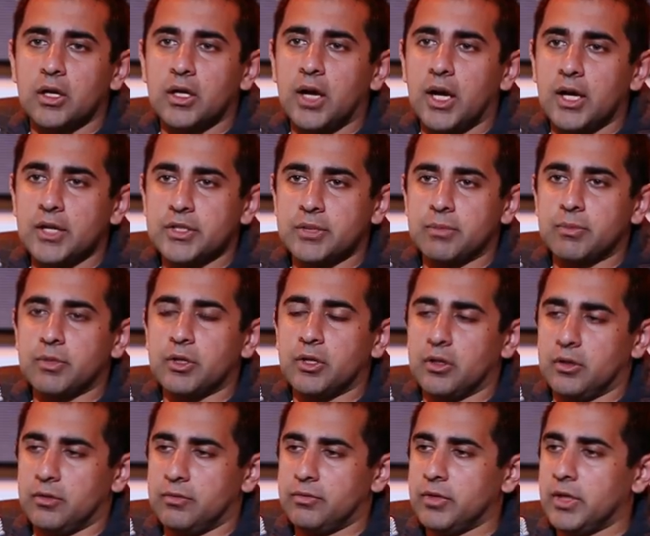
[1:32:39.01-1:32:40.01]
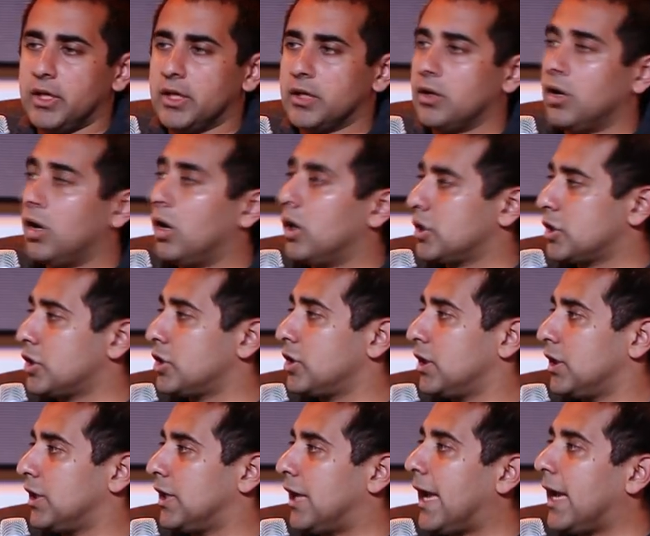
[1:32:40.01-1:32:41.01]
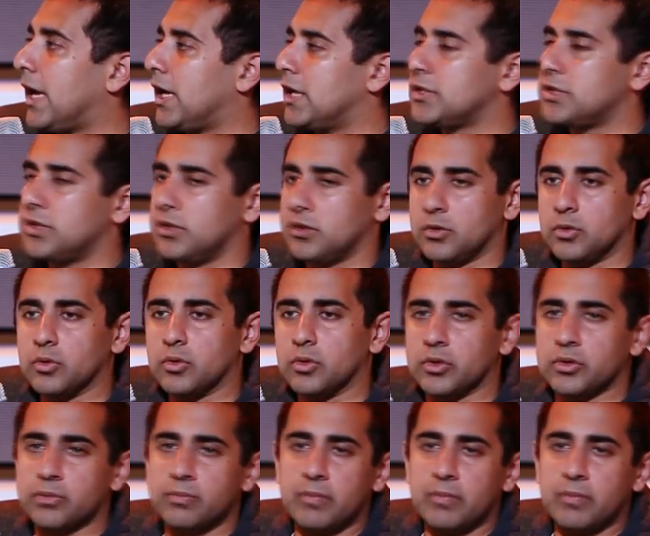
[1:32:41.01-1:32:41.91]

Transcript: concept of auctioning ads, and Google